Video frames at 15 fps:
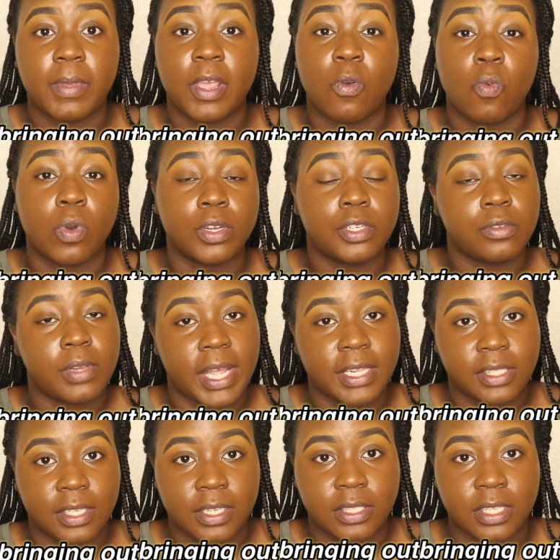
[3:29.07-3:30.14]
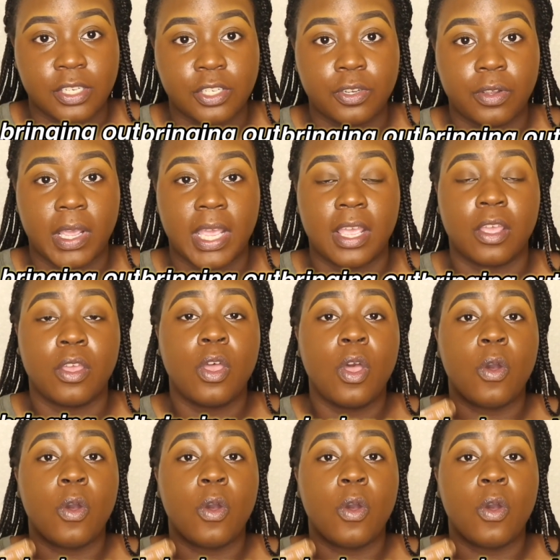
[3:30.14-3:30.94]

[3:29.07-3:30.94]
and what you like to accentuate.